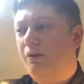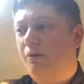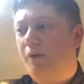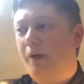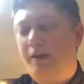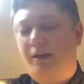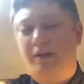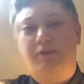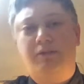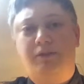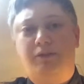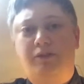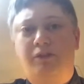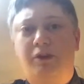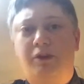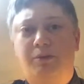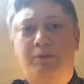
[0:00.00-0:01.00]
quite give the
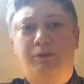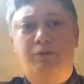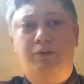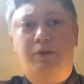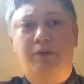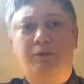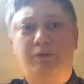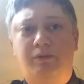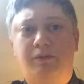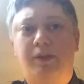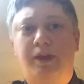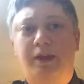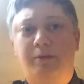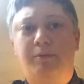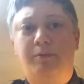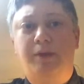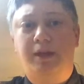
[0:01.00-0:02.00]
scope of what it was
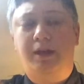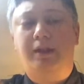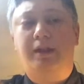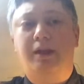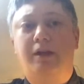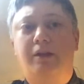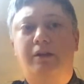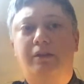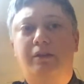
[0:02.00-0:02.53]
like being there,